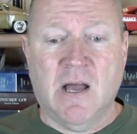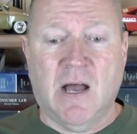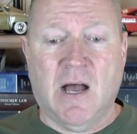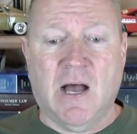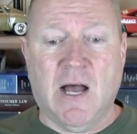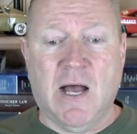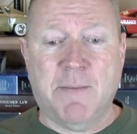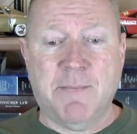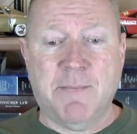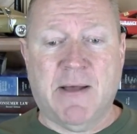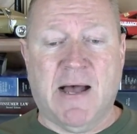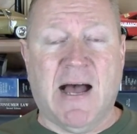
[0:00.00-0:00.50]

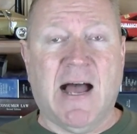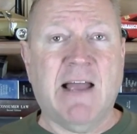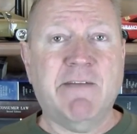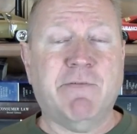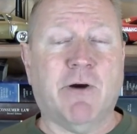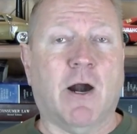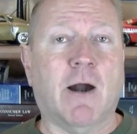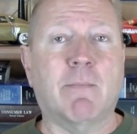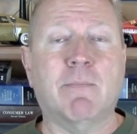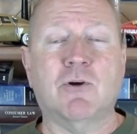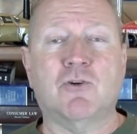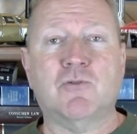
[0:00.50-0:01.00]
I've
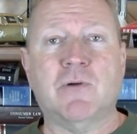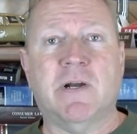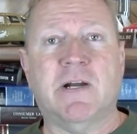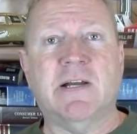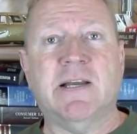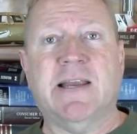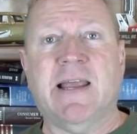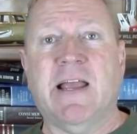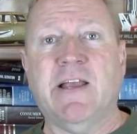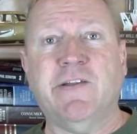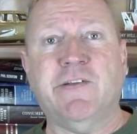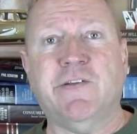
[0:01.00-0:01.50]
arbitrated
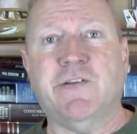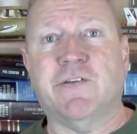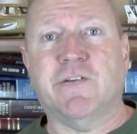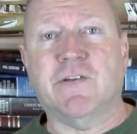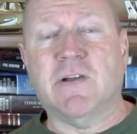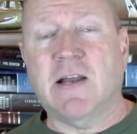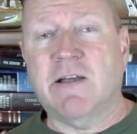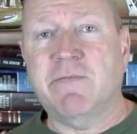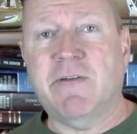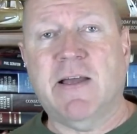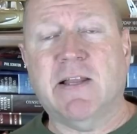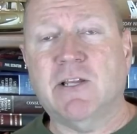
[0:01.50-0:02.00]

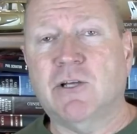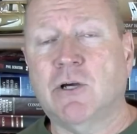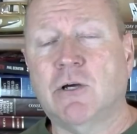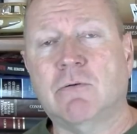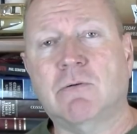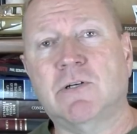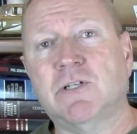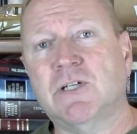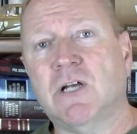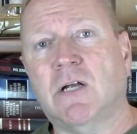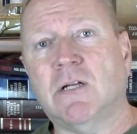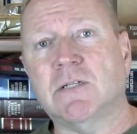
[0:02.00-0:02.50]
cases. I've had good
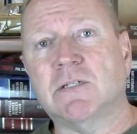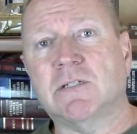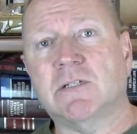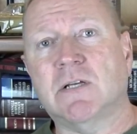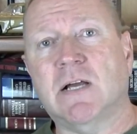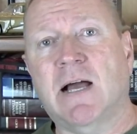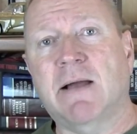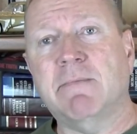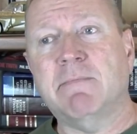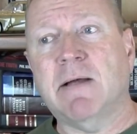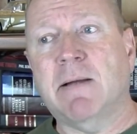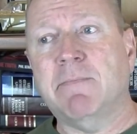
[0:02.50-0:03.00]
results.
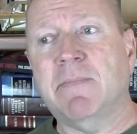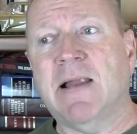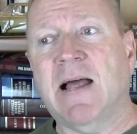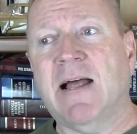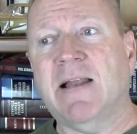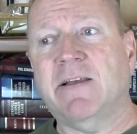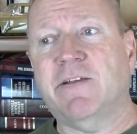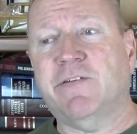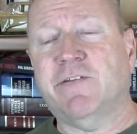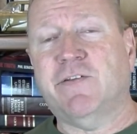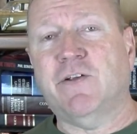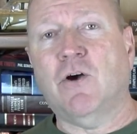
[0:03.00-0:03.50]
I'm
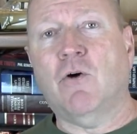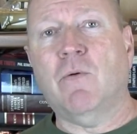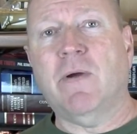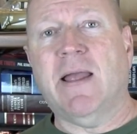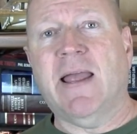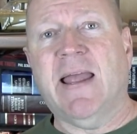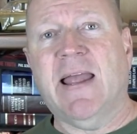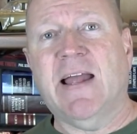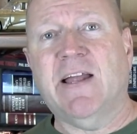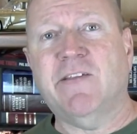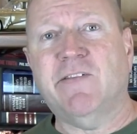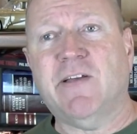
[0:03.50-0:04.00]
not so
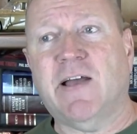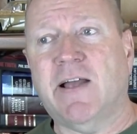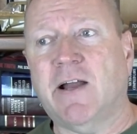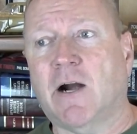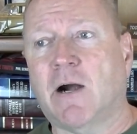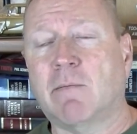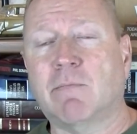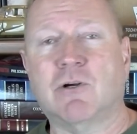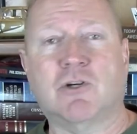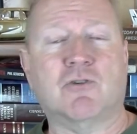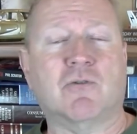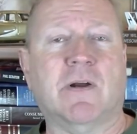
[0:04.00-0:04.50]

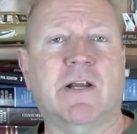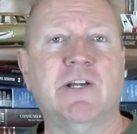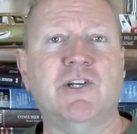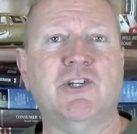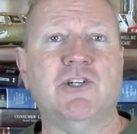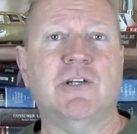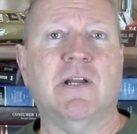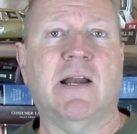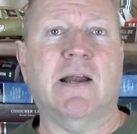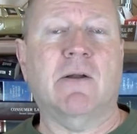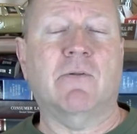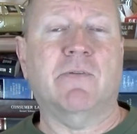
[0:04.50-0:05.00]

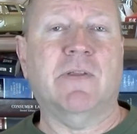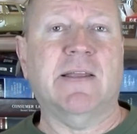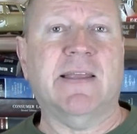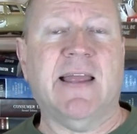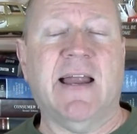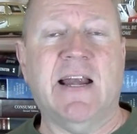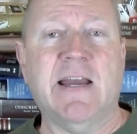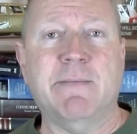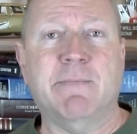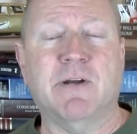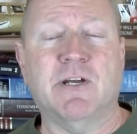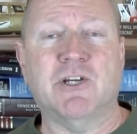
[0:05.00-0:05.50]
anti-arbitration that I don't think
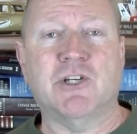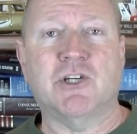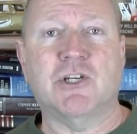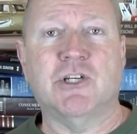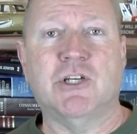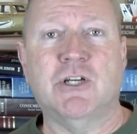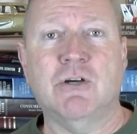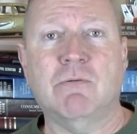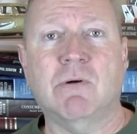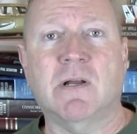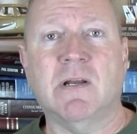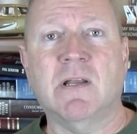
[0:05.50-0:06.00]
anybody
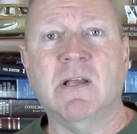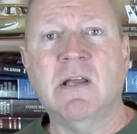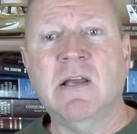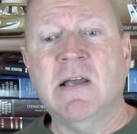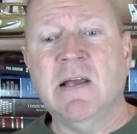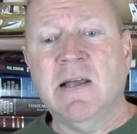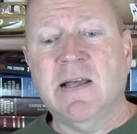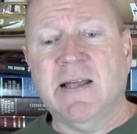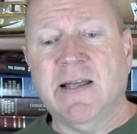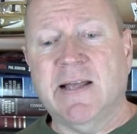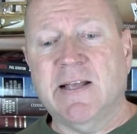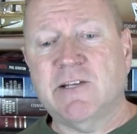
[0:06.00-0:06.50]
should do it.
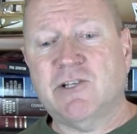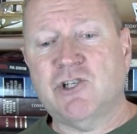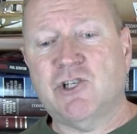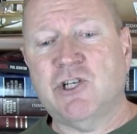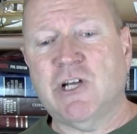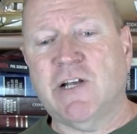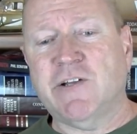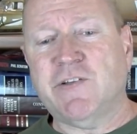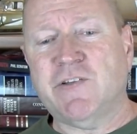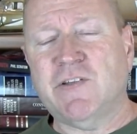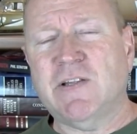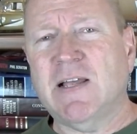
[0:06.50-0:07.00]
It's
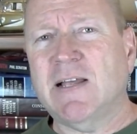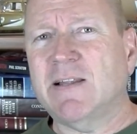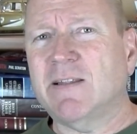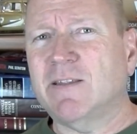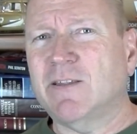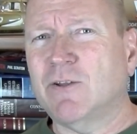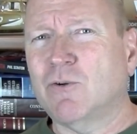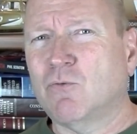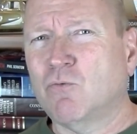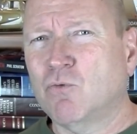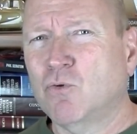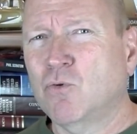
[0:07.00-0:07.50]
just that
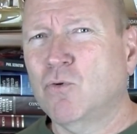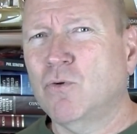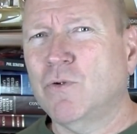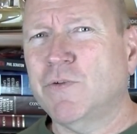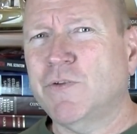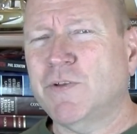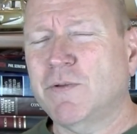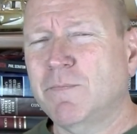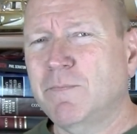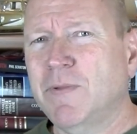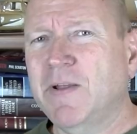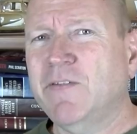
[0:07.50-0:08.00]
the
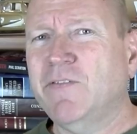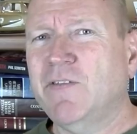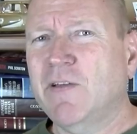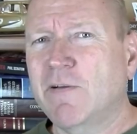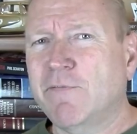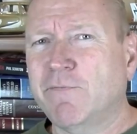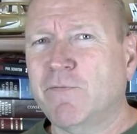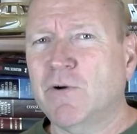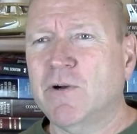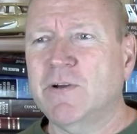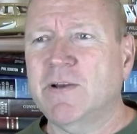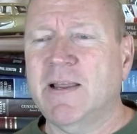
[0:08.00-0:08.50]
rules can be
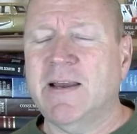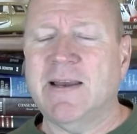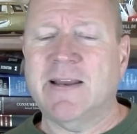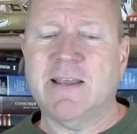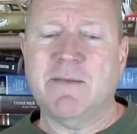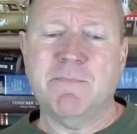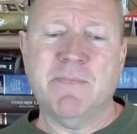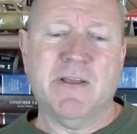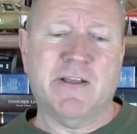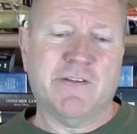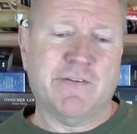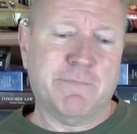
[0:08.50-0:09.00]
different, and it
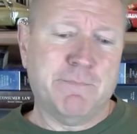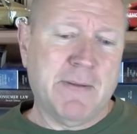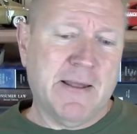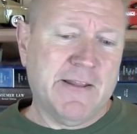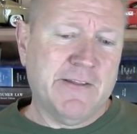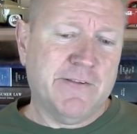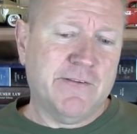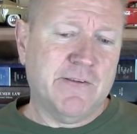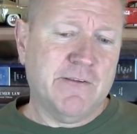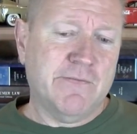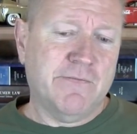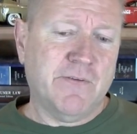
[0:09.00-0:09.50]
can be
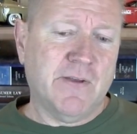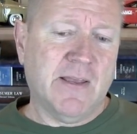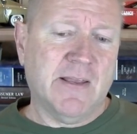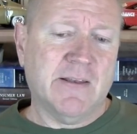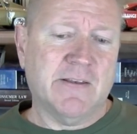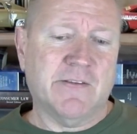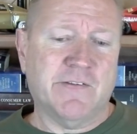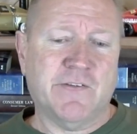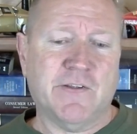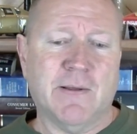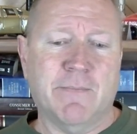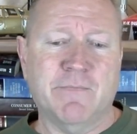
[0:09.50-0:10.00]
expensive,
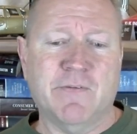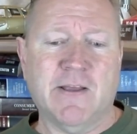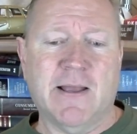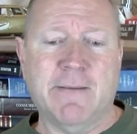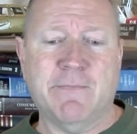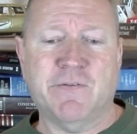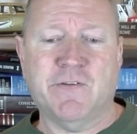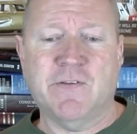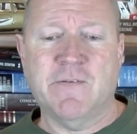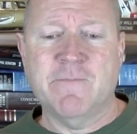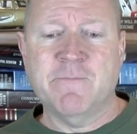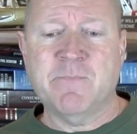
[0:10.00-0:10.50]
and
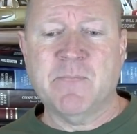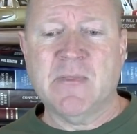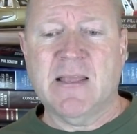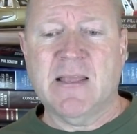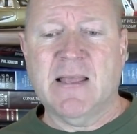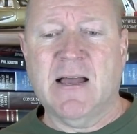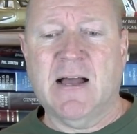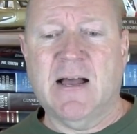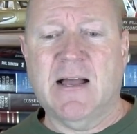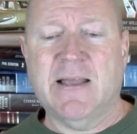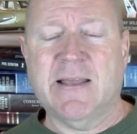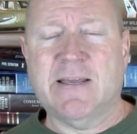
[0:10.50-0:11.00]
sometimes
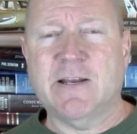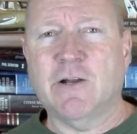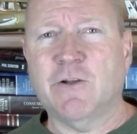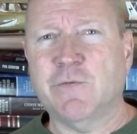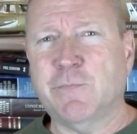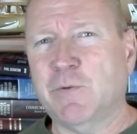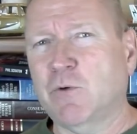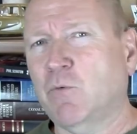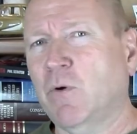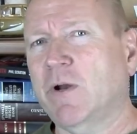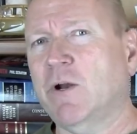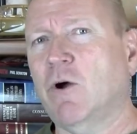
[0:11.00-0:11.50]
it can
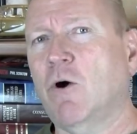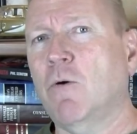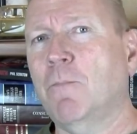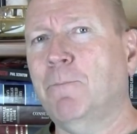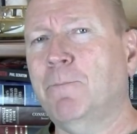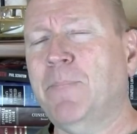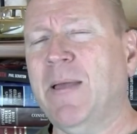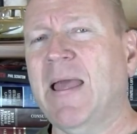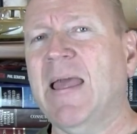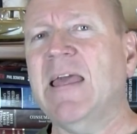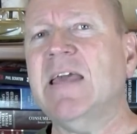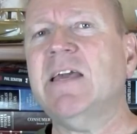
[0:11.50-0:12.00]
also be quite
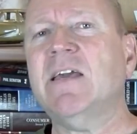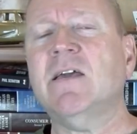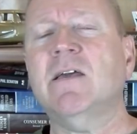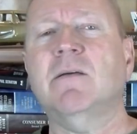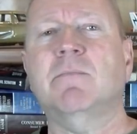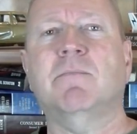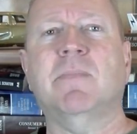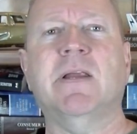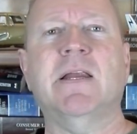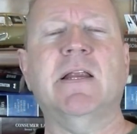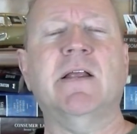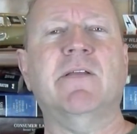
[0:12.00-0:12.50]
opaque,
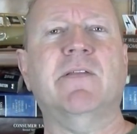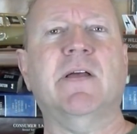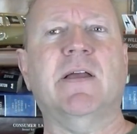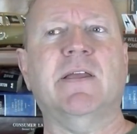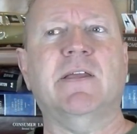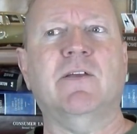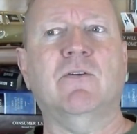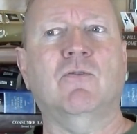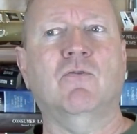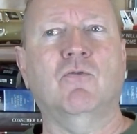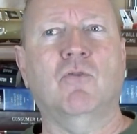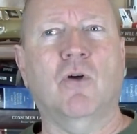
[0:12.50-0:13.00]
meaning
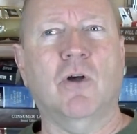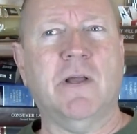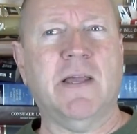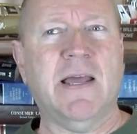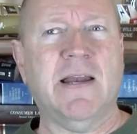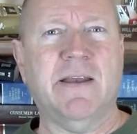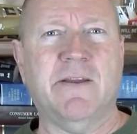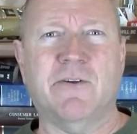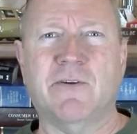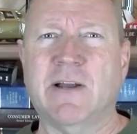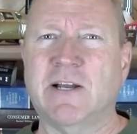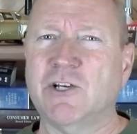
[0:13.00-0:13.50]
that you look
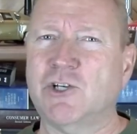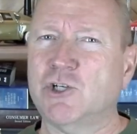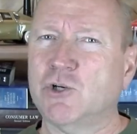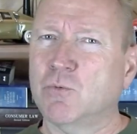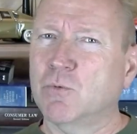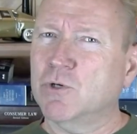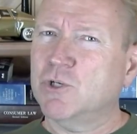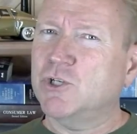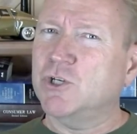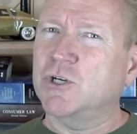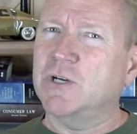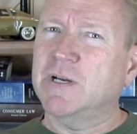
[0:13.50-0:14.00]
at it, you're not sure
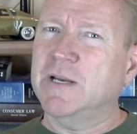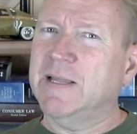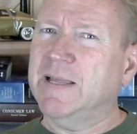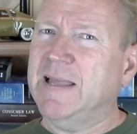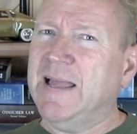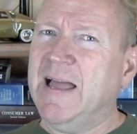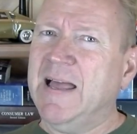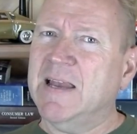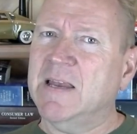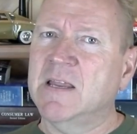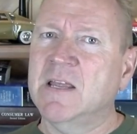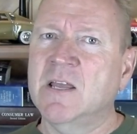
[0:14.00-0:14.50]
what you're going to
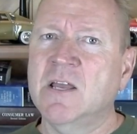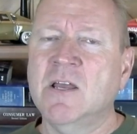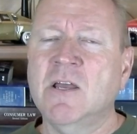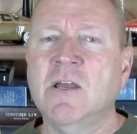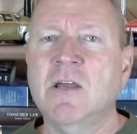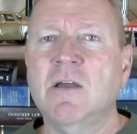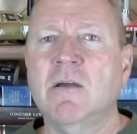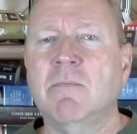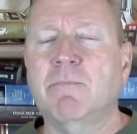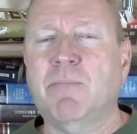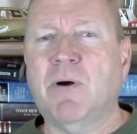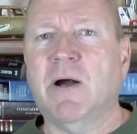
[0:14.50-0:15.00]
get.
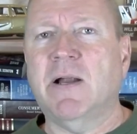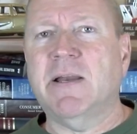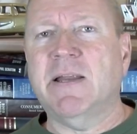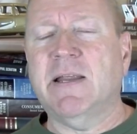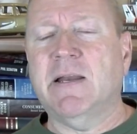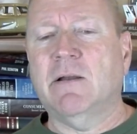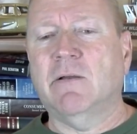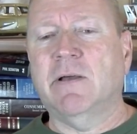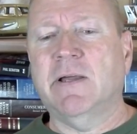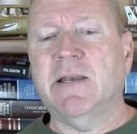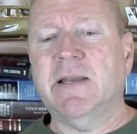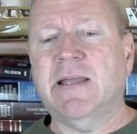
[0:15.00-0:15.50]
But
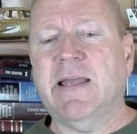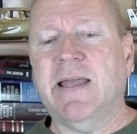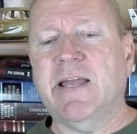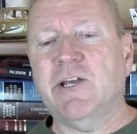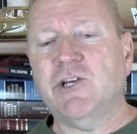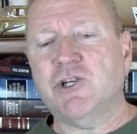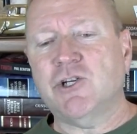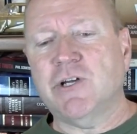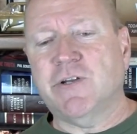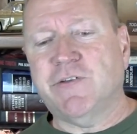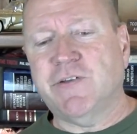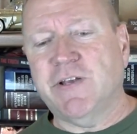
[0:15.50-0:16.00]
in
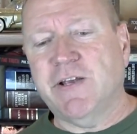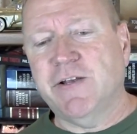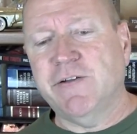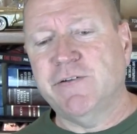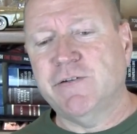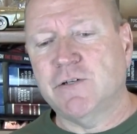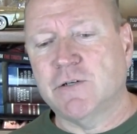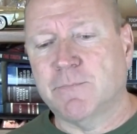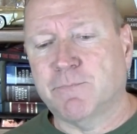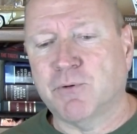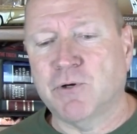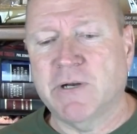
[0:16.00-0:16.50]
litigation, it's
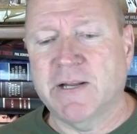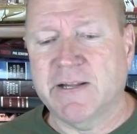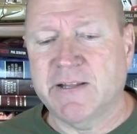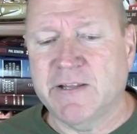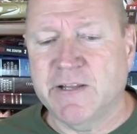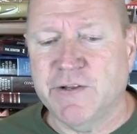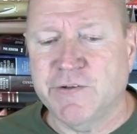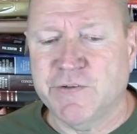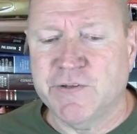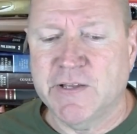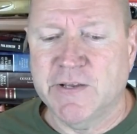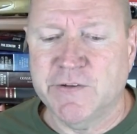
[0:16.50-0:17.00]
easier to predict
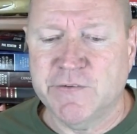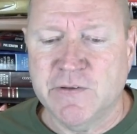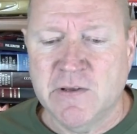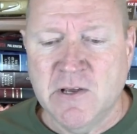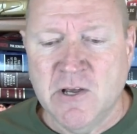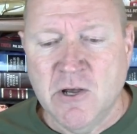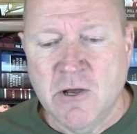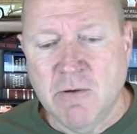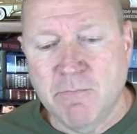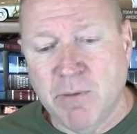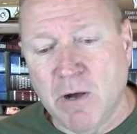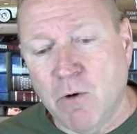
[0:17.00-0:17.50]
these things.
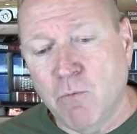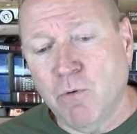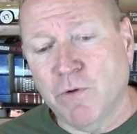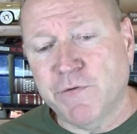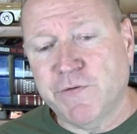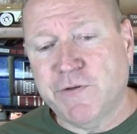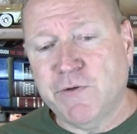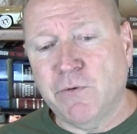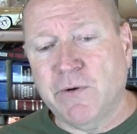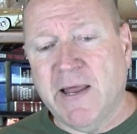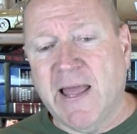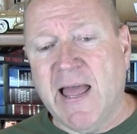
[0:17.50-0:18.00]
But we'll
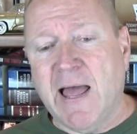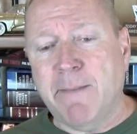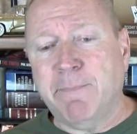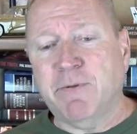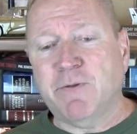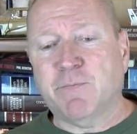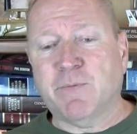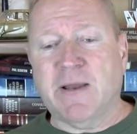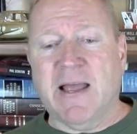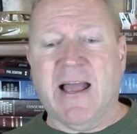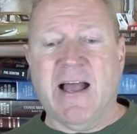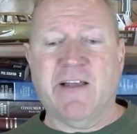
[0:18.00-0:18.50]
see what
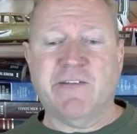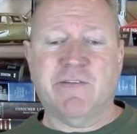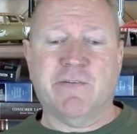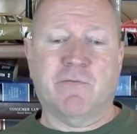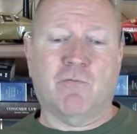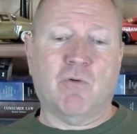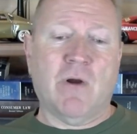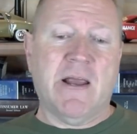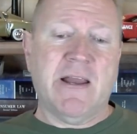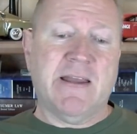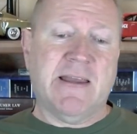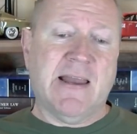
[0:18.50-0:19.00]
happens. But as of
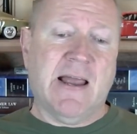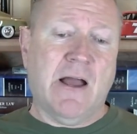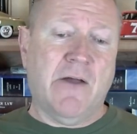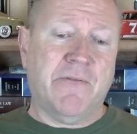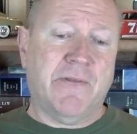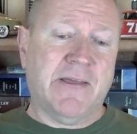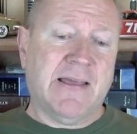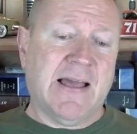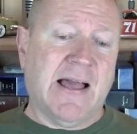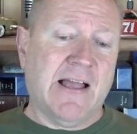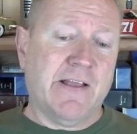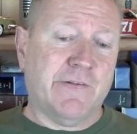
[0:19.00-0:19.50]
right now,
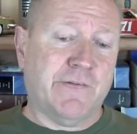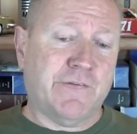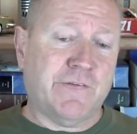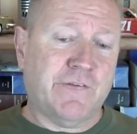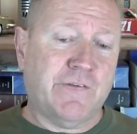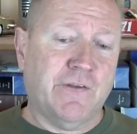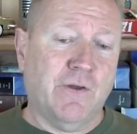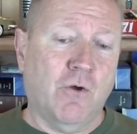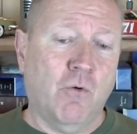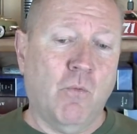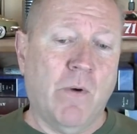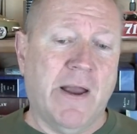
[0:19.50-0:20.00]
the guy is
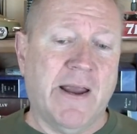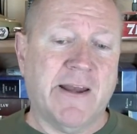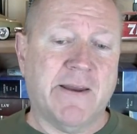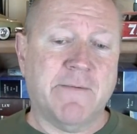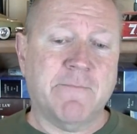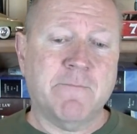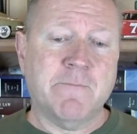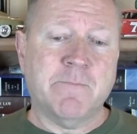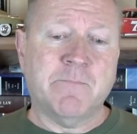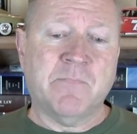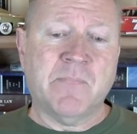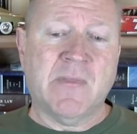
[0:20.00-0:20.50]
still
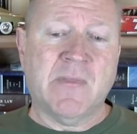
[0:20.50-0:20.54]
waiting.